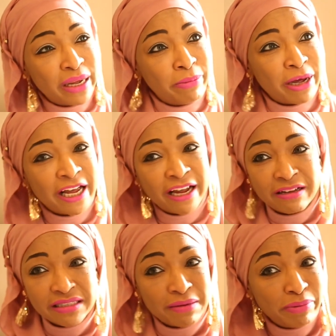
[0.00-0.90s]
by
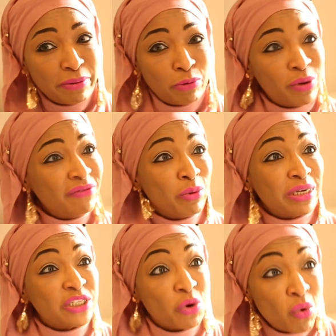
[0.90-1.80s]
some people even
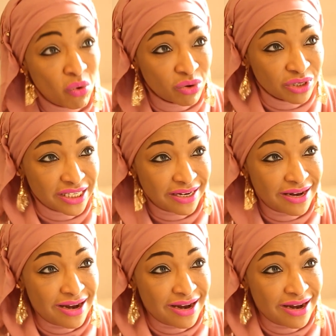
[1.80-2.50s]
went to court.